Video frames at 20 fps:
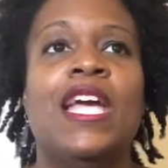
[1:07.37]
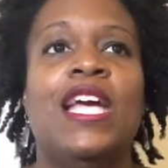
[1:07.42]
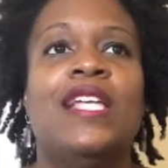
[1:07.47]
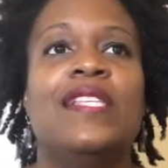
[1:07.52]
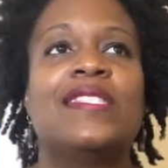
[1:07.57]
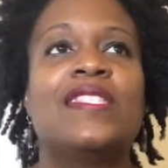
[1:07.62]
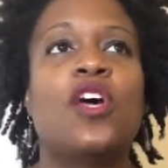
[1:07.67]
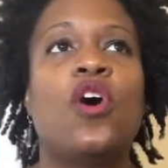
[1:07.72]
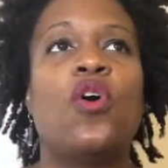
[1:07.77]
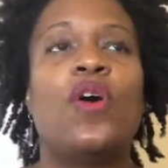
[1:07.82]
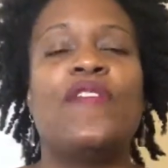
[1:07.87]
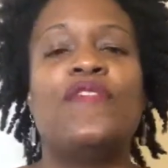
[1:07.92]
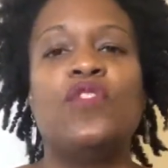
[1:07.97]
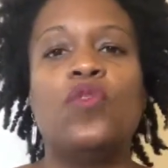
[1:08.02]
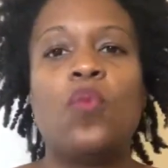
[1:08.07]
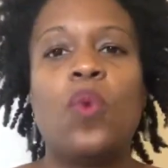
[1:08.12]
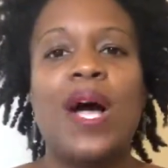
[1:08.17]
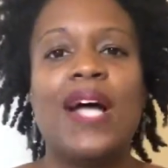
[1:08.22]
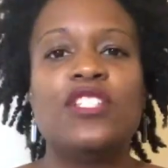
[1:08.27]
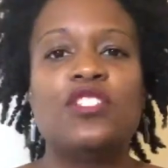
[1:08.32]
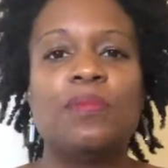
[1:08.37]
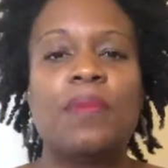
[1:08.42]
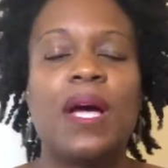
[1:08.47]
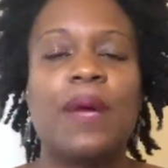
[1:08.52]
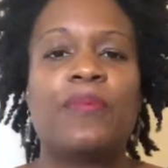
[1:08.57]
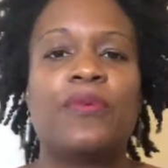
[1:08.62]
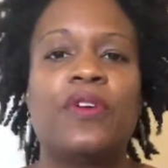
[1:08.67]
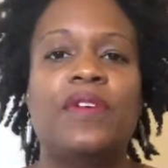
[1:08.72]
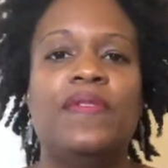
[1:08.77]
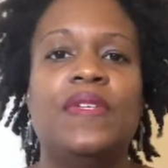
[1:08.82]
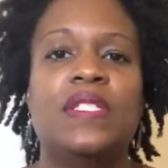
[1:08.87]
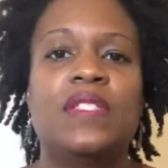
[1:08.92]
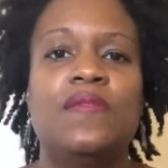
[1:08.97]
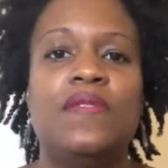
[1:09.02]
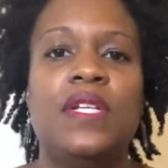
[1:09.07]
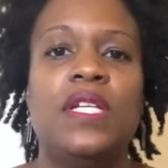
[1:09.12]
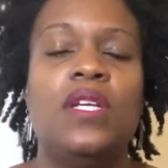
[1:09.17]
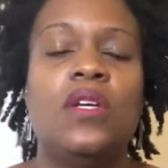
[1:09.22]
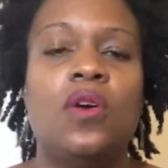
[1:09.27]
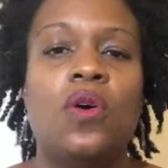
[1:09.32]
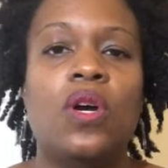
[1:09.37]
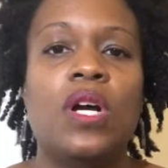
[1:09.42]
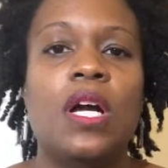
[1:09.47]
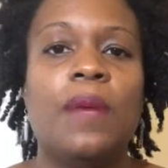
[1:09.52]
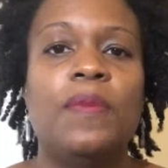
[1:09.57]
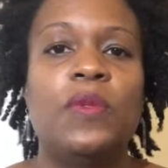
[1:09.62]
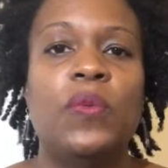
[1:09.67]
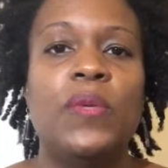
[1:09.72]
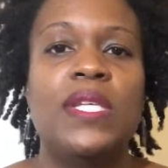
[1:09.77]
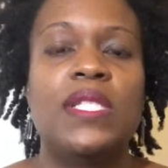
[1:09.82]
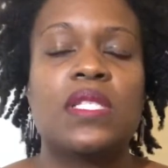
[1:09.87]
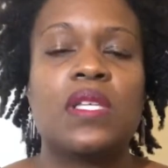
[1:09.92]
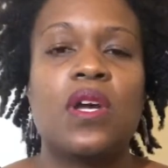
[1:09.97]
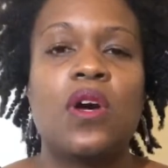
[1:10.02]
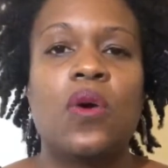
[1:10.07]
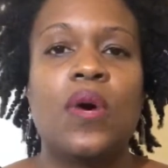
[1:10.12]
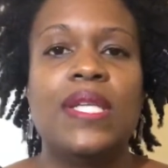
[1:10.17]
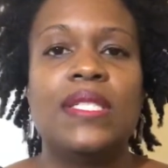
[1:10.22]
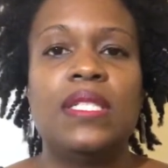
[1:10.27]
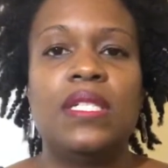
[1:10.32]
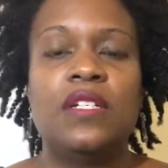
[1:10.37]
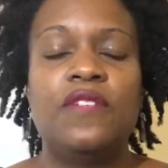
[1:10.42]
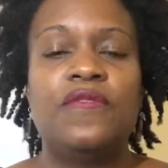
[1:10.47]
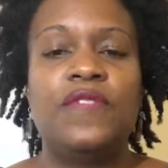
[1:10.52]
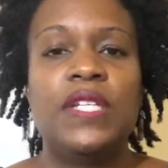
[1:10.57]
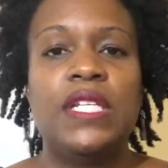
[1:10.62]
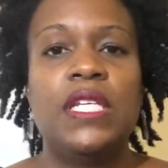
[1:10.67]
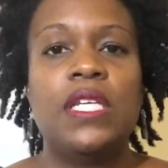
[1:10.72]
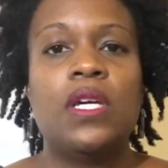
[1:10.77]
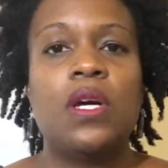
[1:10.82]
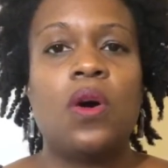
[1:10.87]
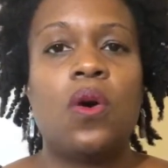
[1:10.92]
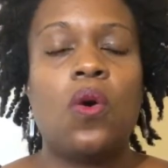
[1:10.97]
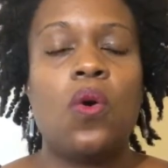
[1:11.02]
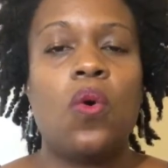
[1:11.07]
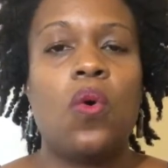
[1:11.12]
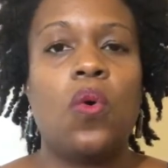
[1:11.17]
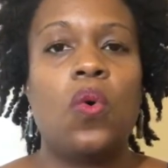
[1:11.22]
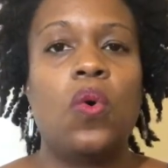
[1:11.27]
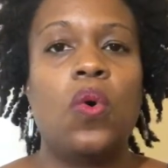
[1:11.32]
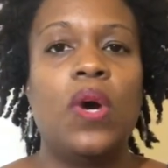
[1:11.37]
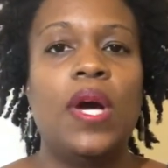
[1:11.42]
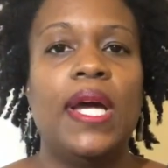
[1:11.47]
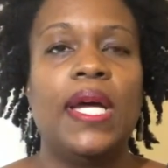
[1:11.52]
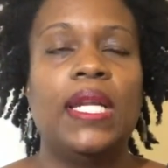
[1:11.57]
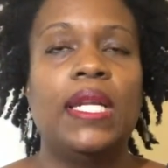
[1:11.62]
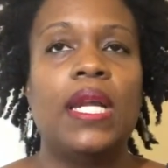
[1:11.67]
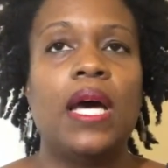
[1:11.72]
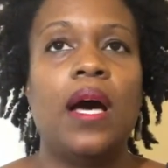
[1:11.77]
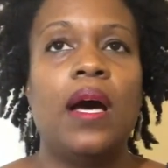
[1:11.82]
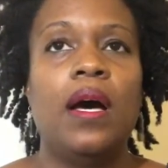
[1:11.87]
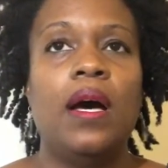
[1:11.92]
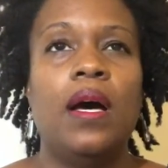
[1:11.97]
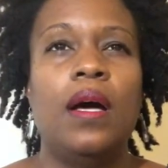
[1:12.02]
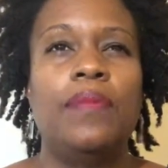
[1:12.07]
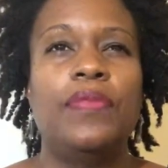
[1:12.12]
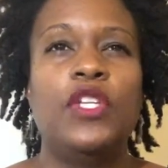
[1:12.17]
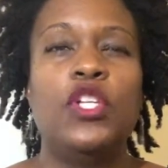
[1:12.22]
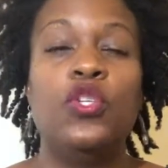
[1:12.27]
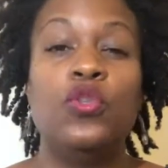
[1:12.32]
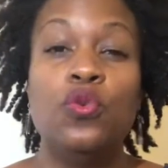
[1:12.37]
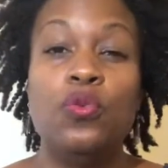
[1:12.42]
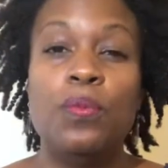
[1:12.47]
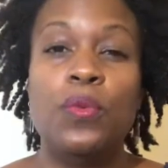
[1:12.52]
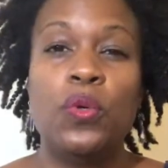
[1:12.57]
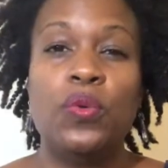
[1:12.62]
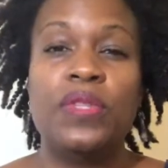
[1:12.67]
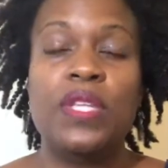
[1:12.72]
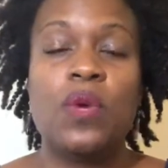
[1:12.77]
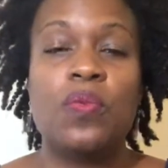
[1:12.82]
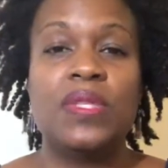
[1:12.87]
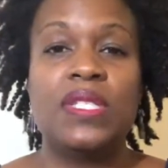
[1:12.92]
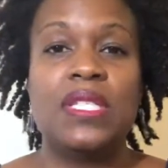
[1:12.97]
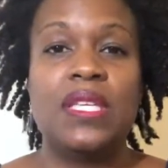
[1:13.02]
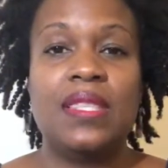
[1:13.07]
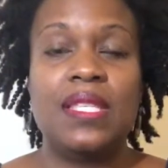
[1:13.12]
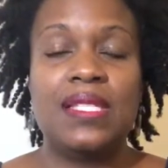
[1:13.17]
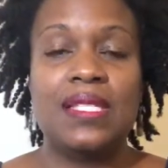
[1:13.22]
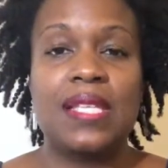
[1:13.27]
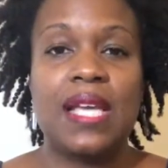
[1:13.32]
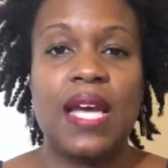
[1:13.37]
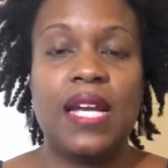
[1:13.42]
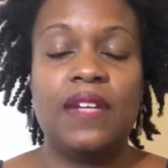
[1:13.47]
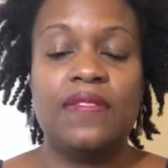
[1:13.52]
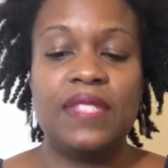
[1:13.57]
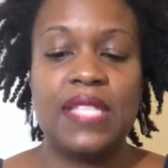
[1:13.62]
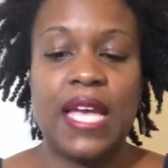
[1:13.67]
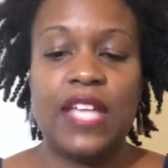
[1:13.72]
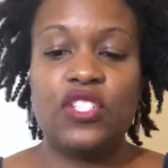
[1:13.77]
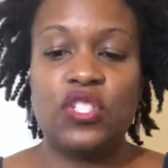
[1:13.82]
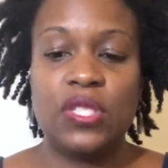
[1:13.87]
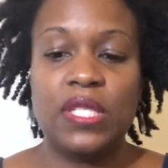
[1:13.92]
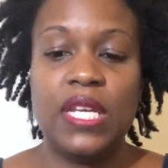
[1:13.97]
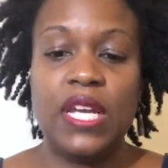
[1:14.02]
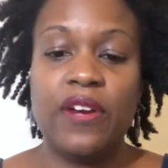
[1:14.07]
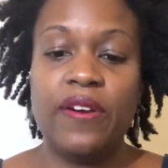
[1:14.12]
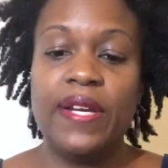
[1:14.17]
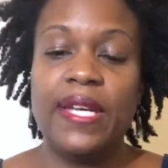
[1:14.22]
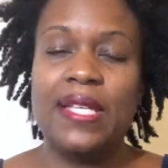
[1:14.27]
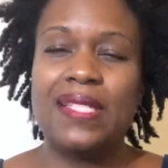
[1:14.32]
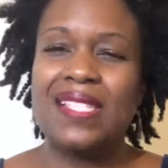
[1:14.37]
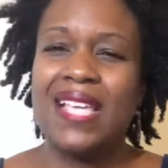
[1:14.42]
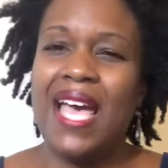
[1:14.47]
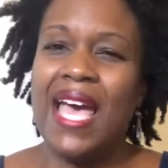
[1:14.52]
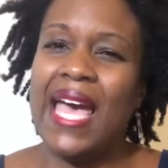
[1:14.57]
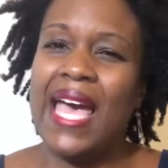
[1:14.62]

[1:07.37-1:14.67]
So if you watched my previous video a couple of weeks ago, I did a video on the new moon that was in the sign of Sagittarius,